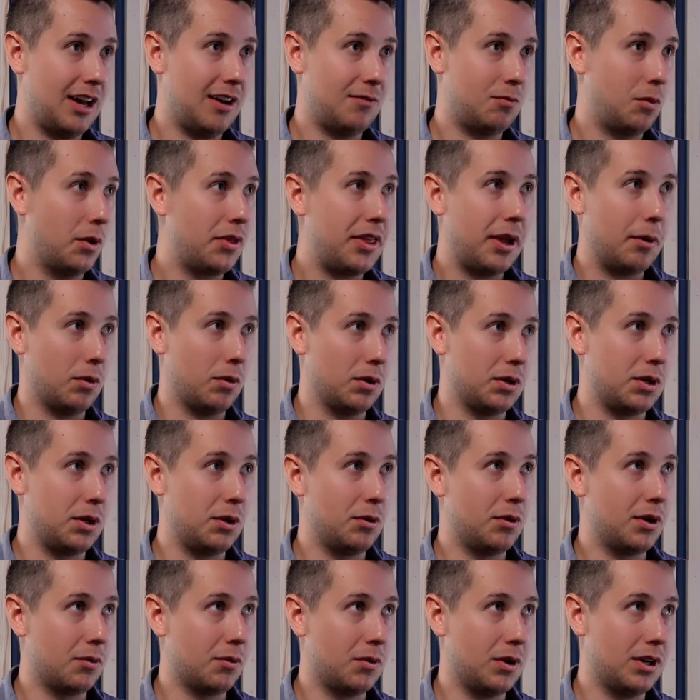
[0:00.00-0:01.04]
What they were
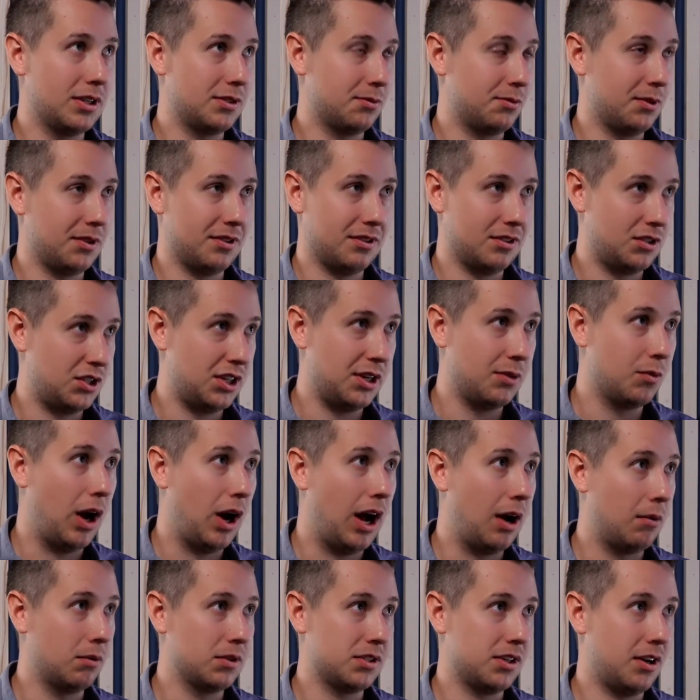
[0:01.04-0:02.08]
doing was when GWAT
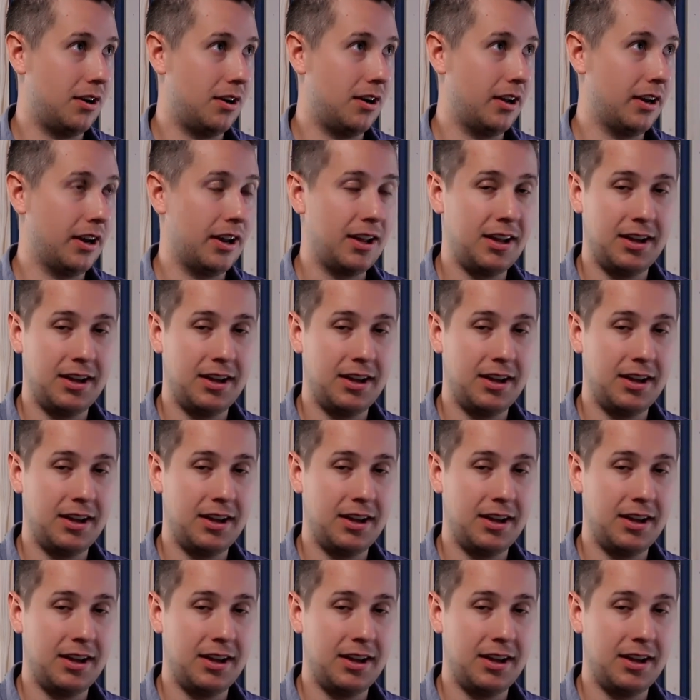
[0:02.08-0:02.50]
was on,